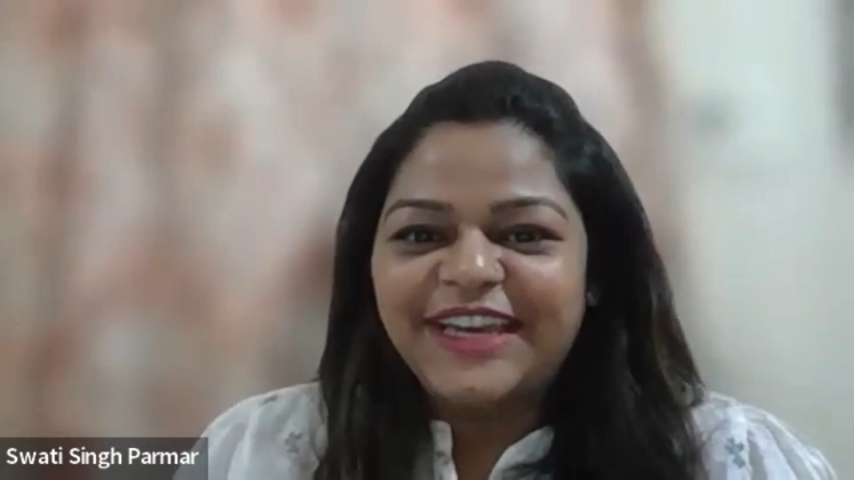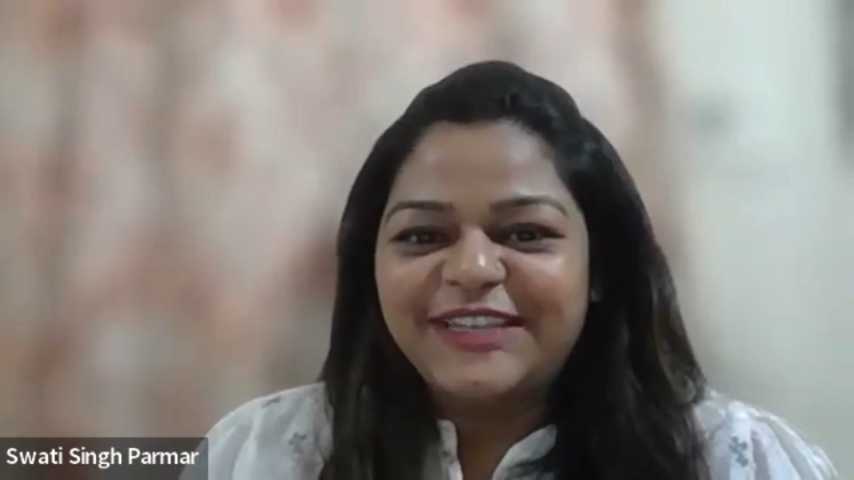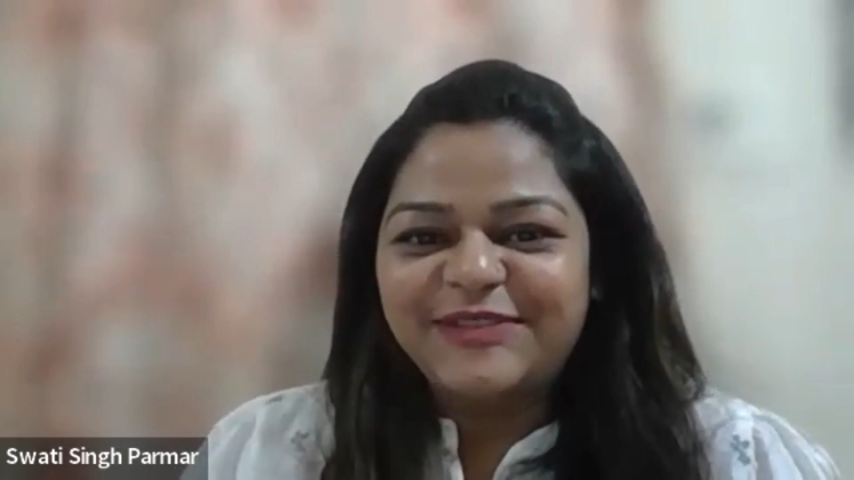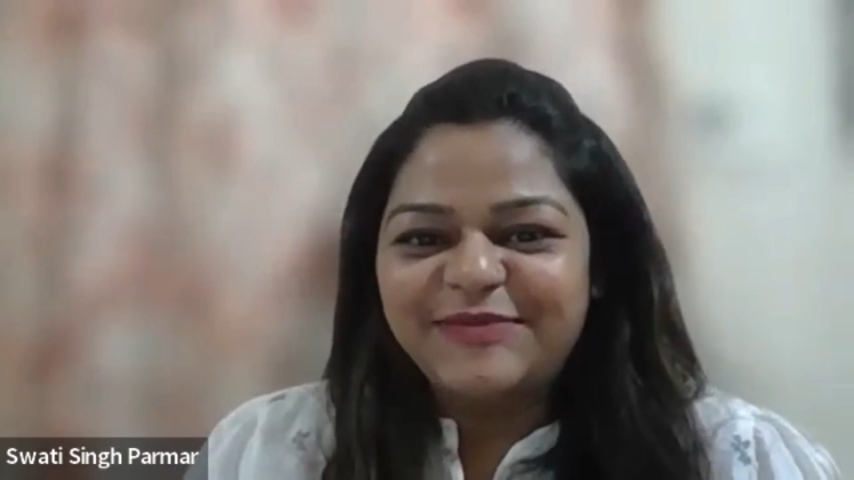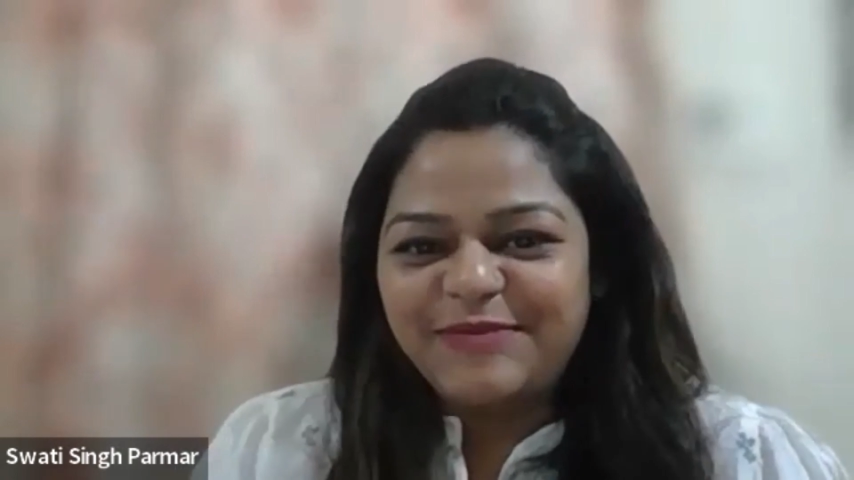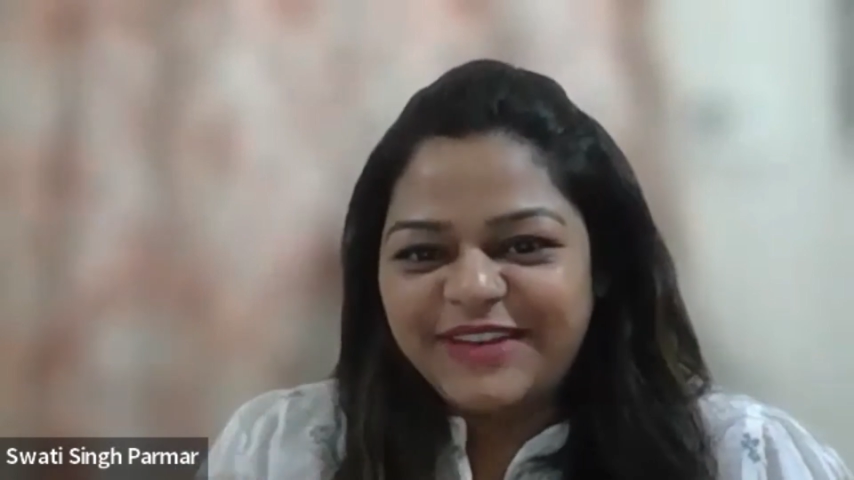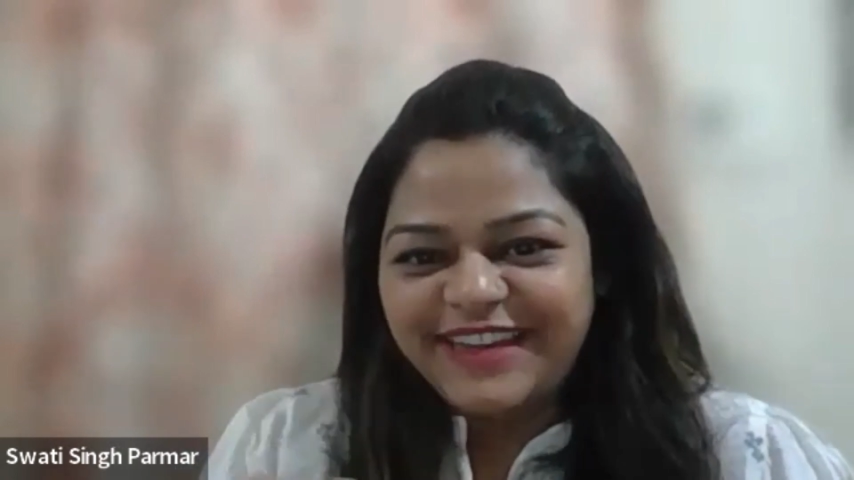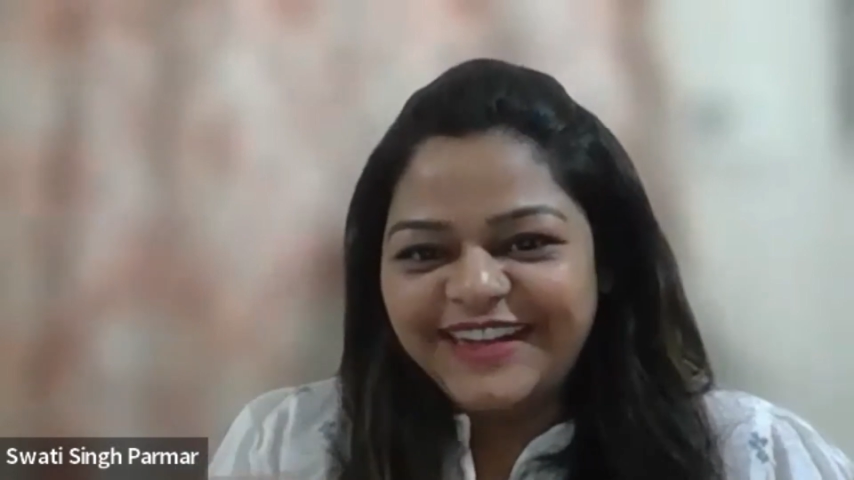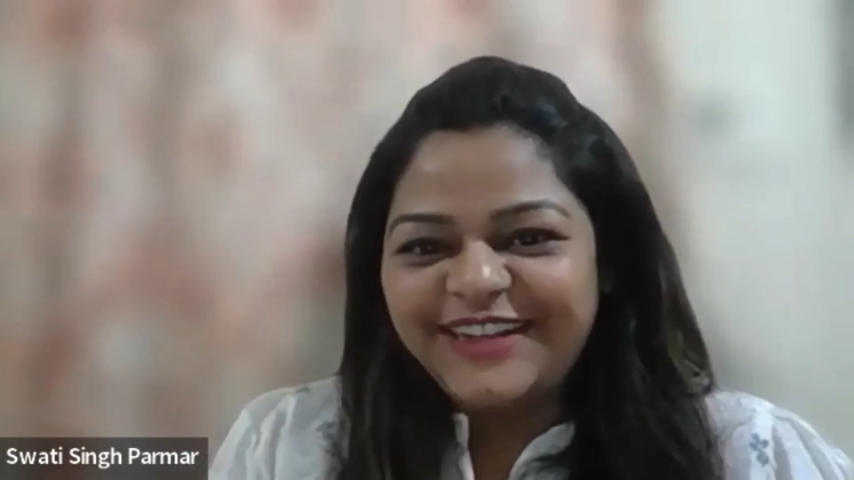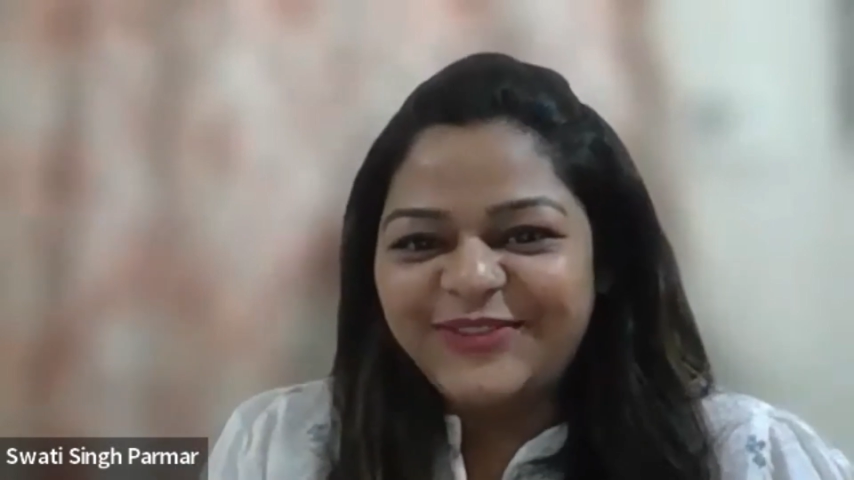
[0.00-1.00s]
So maybe
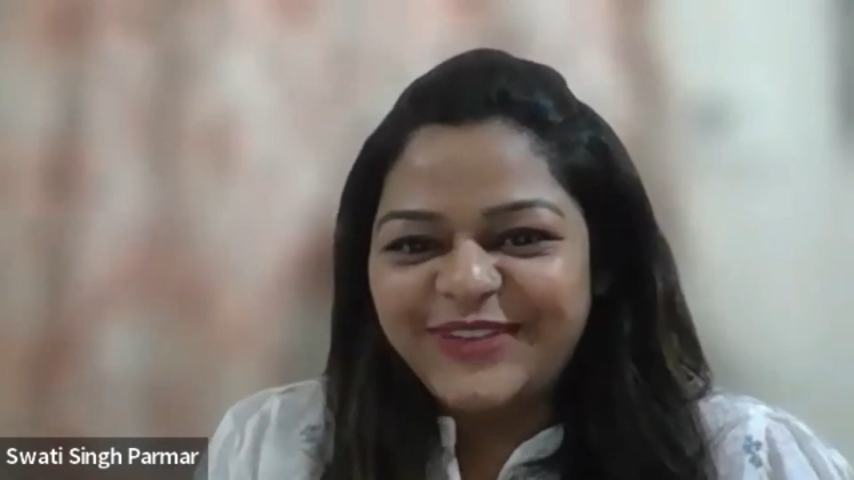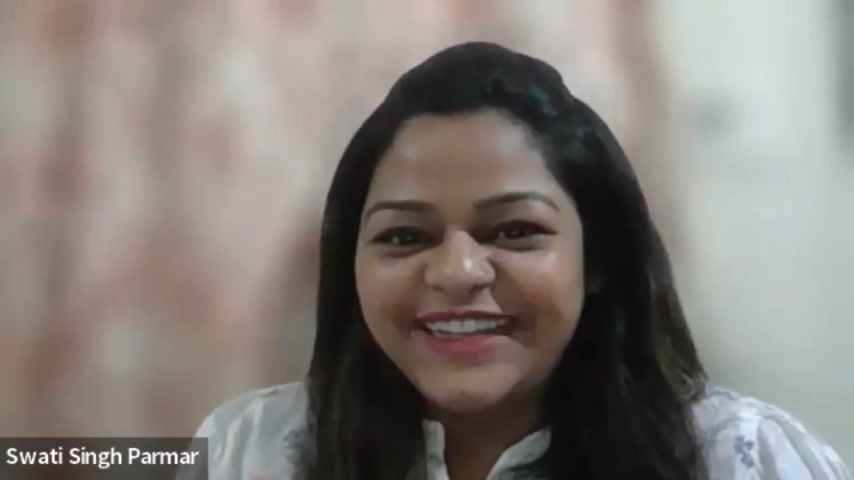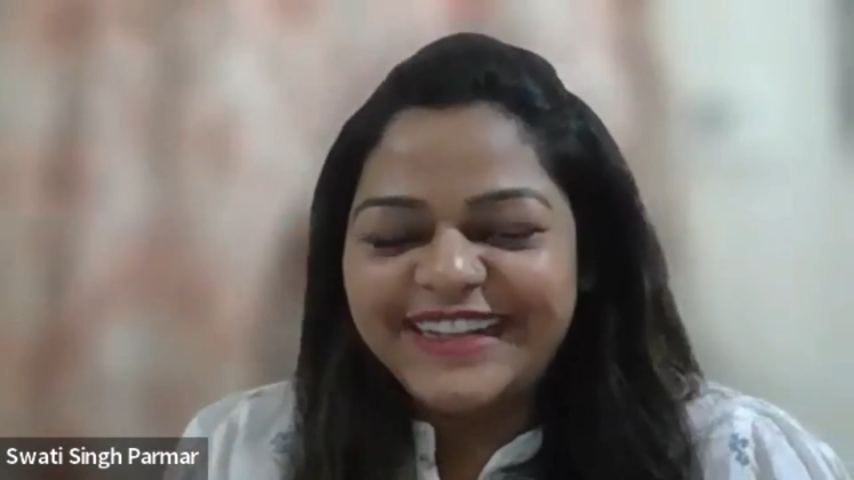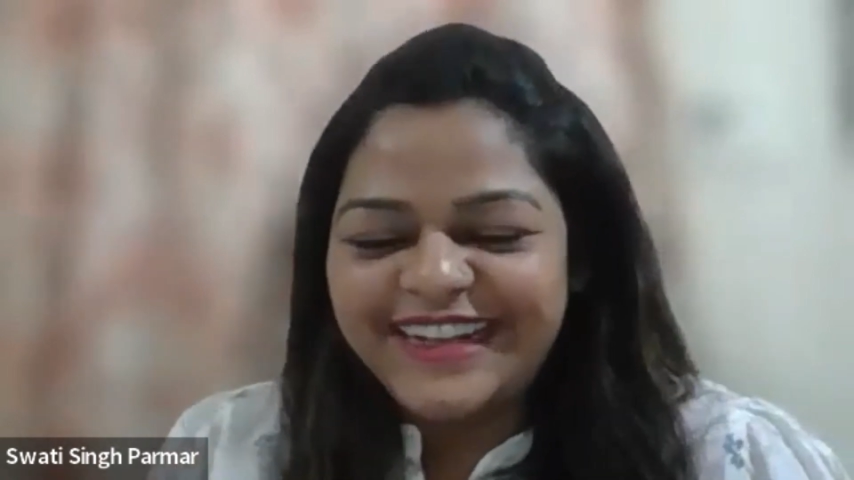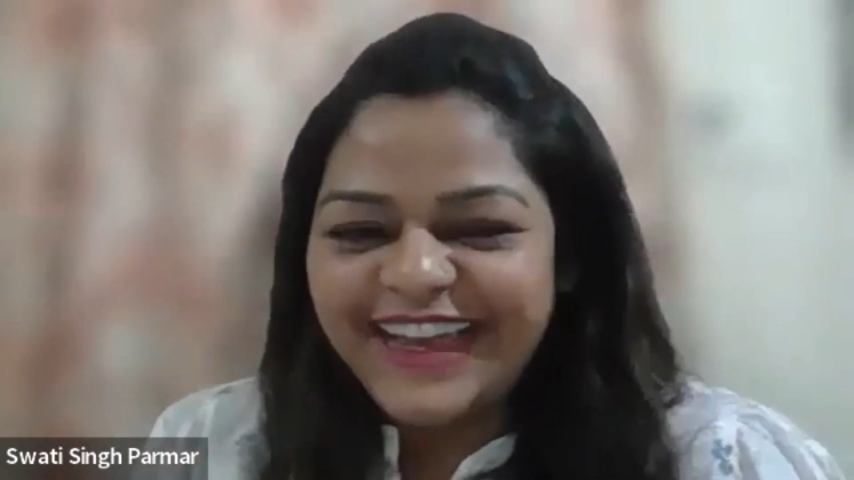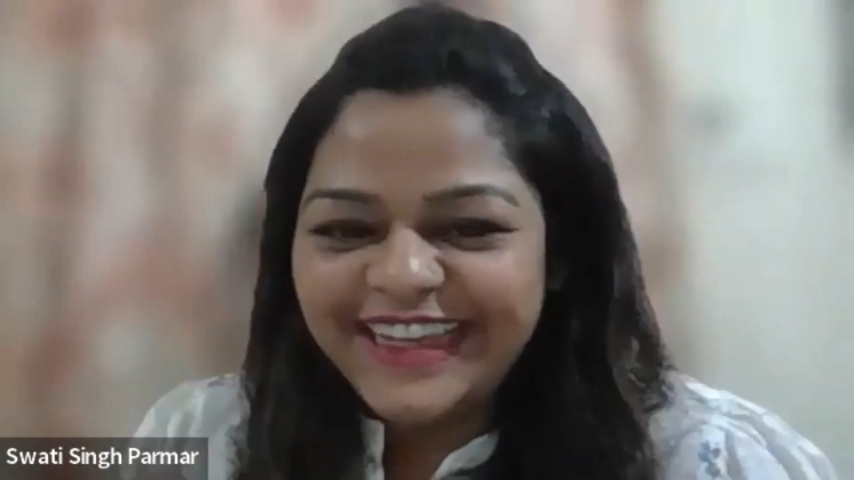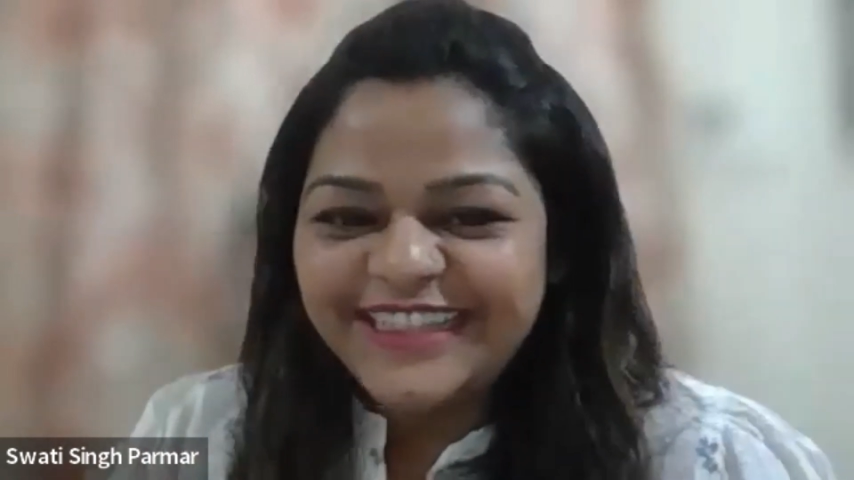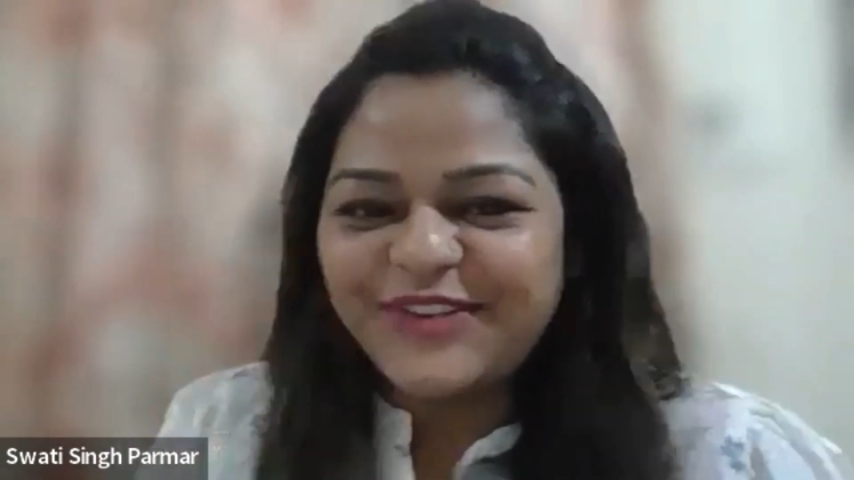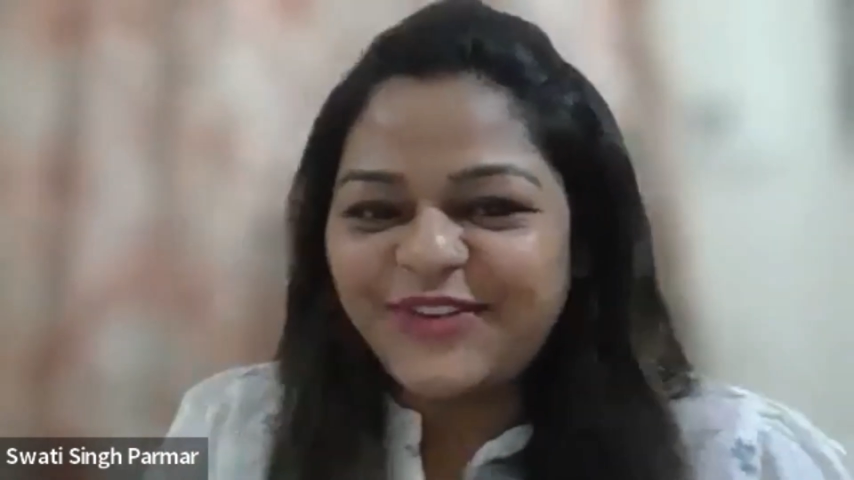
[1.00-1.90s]
concluding lines